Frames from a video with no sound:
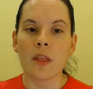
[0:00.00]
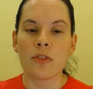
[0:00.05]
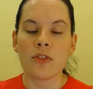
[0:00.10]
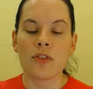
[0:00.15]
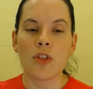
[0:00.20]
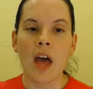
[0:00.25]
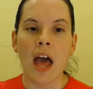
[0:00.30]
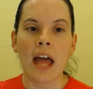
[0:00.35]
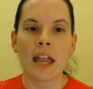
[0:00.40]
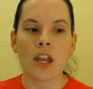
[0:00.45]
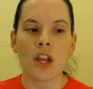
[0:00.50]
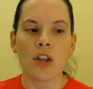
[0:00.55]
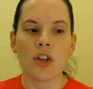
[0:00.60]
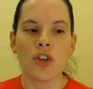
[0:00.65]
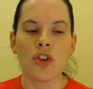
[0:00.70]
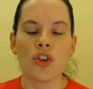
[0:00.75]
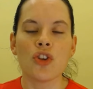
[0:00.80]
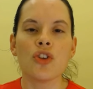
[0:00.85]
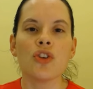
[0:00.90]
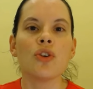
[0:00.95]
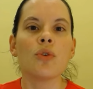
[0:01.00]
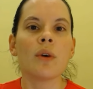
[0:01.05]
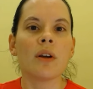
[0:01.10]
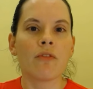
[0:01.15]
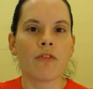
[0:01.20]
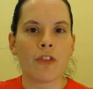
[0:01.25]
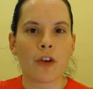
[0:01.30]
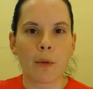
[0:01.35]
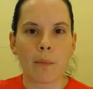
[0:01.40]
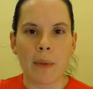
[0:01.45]
that new
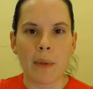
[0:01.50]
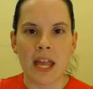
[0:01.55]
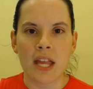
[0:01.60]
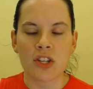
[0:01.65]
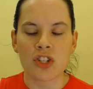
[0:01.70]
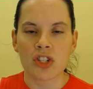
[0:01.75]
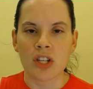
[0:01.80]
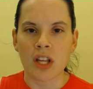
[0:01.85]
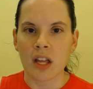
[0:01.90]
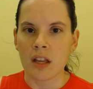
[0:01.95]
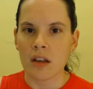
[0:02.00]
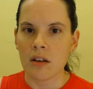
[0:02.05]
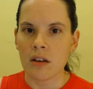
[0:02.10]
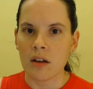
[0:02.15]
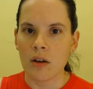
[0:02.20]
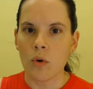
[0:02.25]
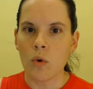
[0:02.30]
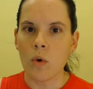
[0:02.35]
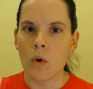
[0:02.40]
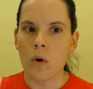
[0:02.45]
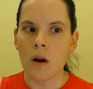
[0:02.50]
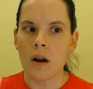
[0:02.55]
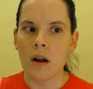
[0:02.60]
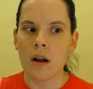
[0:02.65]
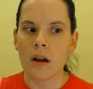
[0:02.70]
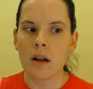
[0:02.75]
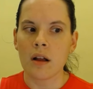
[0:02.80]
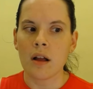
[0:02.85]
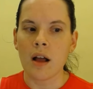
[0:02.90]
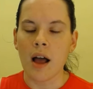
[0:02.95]
information
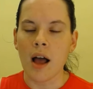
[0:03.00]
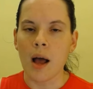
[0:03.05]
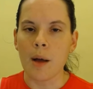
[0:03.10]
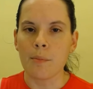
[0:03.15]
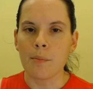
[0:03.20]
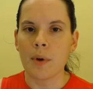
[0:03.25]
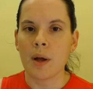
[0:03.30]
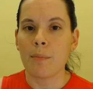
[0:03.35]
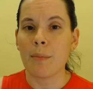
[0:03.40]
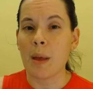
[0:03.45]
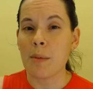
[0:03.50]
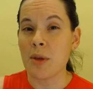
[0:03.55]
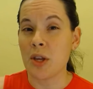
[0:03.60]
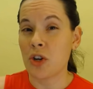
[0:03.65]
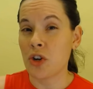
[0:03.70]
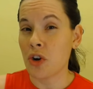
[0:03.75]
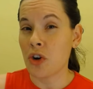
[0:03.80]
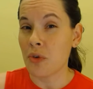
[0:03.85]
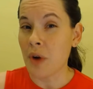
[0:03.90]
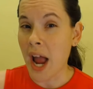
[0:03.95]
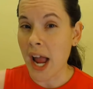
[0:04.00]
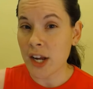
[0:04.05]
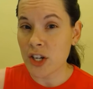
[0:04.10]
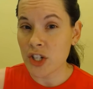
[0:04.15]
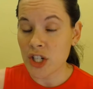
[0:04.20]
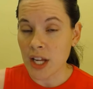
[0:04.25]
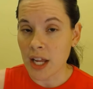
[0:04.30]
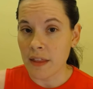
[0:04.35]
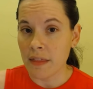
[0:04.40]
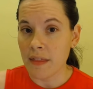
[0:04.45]
or maybe
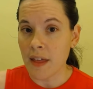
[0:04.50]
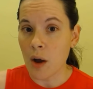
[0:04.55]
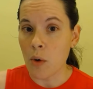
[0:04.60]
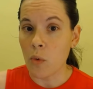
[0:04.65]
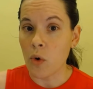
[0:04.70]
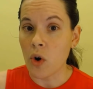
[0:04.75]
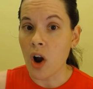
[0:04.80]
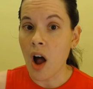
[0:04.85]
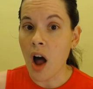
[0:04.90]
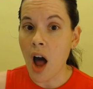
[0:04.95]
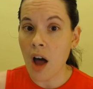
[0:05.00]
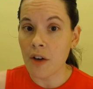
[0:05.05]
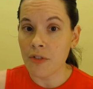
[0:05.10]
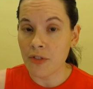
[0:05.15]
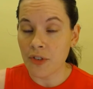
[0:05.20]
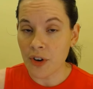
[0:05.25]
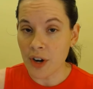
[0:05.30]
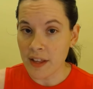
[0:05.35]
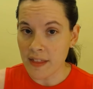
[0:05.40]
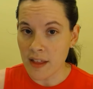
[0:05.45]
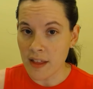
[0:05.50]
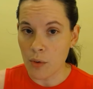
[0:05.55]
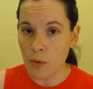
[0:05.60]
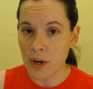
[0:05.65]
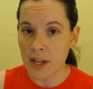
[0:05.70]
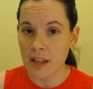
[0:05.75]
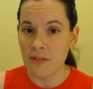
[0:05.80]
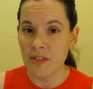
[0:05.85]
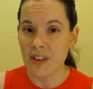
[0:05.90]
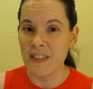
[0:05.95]
correction that we're offering, that we're
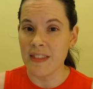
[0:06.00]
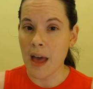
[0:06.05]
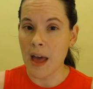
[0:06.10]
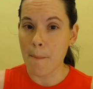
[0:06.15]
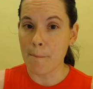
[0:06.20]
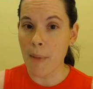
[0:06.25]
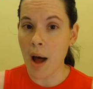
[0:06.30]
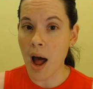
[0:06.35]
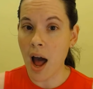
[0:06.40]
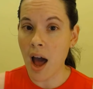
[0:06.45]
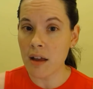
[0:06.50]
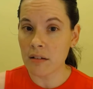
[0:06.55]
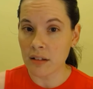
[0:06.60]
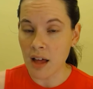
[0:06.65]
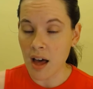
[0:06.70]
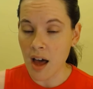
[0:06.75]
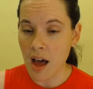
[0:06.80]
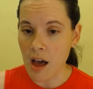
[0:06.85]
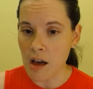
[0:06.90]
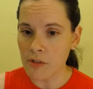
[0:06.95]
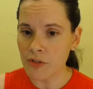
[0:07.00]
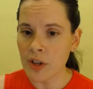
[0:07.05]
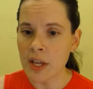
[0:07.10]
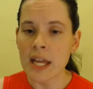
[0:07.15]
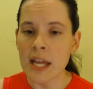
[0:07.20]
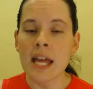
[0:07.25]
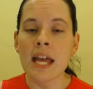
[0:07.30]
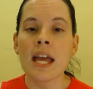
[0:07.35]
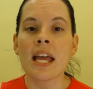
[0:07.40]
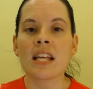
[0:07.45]
giving that model of,
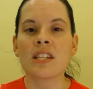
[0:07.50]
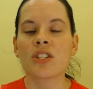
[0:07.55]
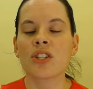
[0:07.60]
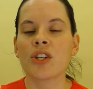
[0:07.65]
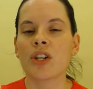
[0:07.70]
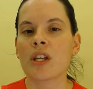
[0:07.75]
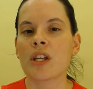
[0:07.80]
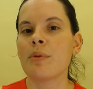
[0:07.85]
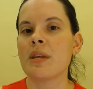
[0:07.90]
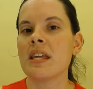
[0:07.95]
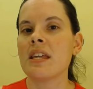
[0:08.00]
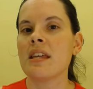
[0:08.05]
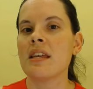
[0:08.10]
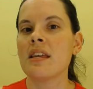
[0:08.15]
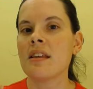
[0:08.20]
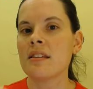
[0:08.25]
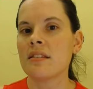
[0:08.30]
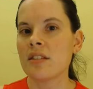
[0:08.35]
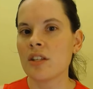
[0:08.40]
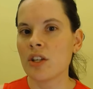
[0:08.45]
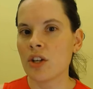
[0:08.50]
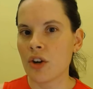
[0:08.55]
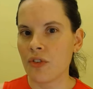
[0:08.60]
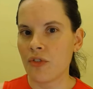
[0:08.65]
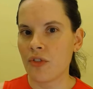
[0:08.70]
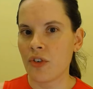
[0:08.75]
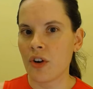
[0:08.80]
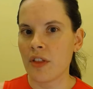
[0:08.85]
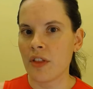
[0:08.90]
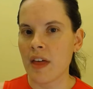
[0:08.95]
is going to be easier
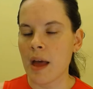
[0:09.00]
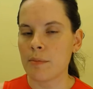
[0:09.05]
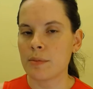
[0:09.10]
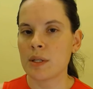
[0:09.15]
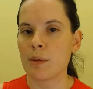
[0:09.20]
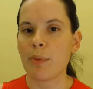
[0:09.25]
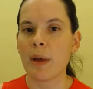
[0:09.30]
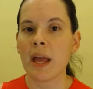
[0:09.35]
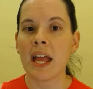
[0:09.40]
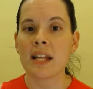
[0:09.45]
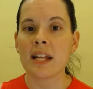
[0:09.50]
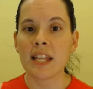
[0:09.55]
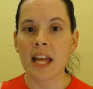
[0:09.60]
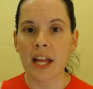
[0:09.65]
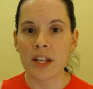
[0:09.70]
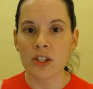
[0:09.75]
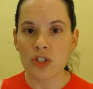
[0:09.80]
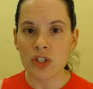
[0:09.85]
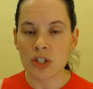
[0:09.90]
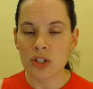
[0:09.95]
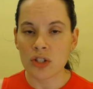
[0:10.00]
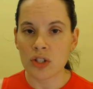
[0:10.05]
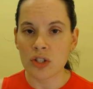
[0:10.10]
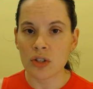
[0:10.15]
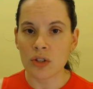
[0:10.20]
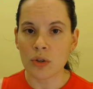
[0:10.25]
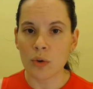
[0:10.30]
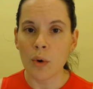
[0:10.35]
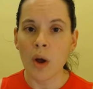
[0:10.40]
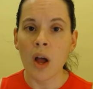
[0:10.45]
for them to pay attention
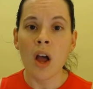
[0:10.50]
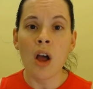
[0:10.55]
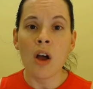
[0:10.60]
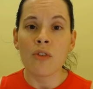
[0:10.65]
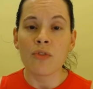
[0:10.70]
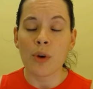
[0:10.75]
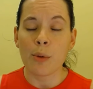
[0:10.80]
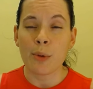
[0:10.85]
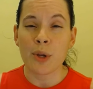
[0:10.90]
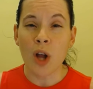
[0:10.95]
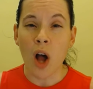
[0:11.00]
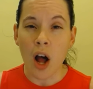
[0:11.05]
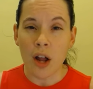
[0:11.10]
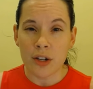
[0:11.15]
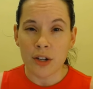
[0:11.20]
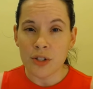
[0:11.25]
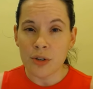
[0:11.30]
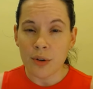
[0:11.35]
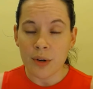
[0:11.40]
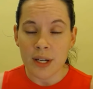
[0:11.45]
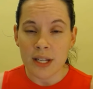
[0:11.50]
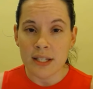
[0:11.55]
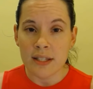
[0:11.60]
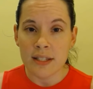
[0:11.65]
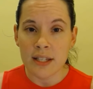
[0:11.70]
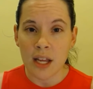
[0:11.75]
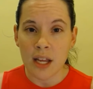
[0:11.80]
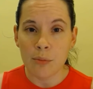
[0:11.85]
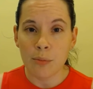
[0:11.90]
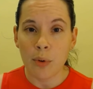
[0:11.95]
to from an auditory
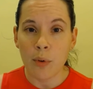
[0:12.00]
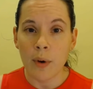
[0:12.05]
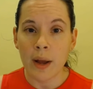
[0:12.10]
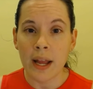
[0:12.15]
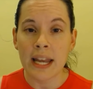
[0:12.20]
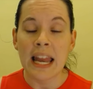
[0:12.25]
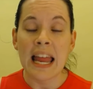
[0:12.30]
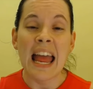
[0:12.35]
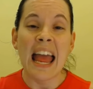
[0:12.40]
standpoint